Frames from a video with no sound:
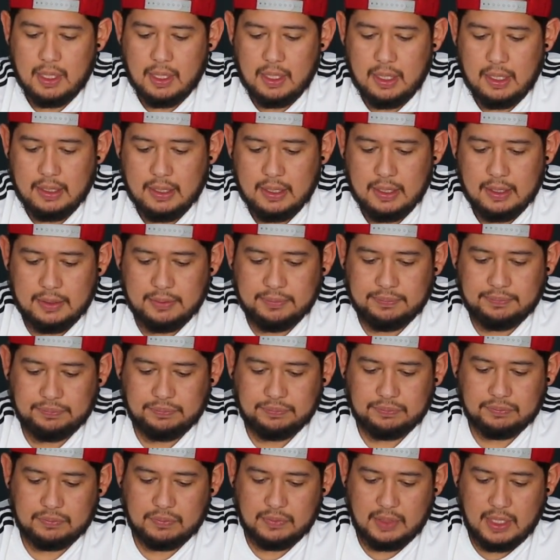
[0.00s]
And
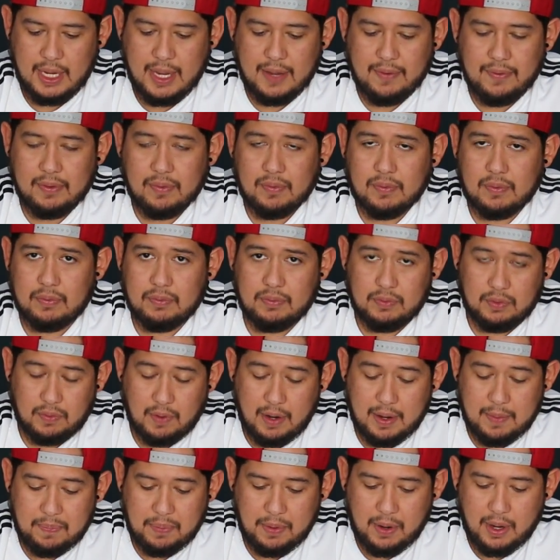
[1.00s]
they have a
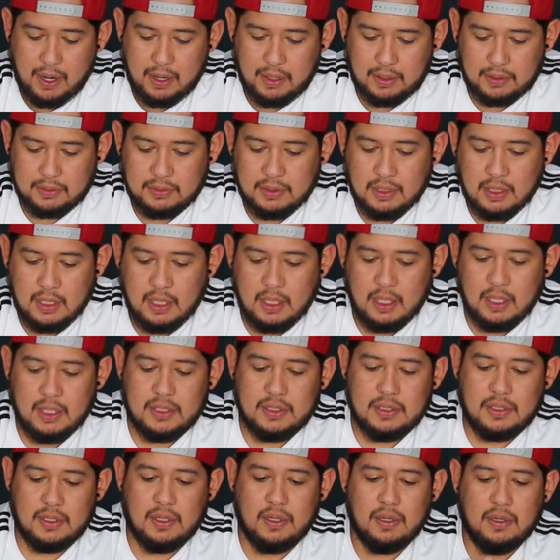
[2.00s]
great product.
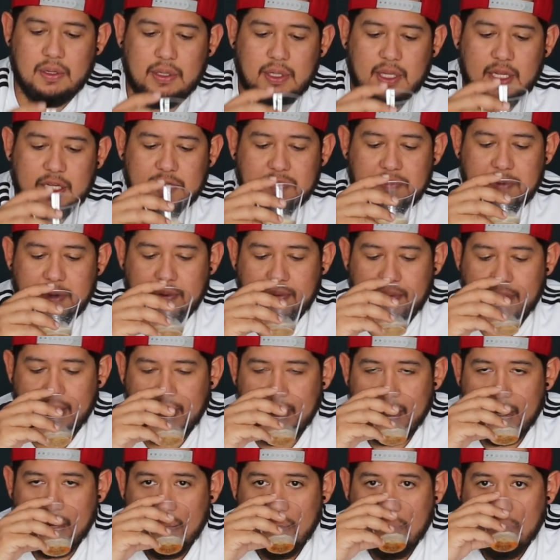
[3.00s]
So this beer right
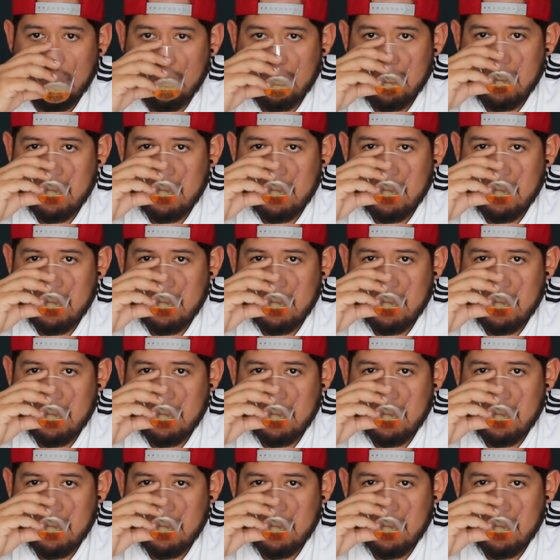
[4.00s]
here,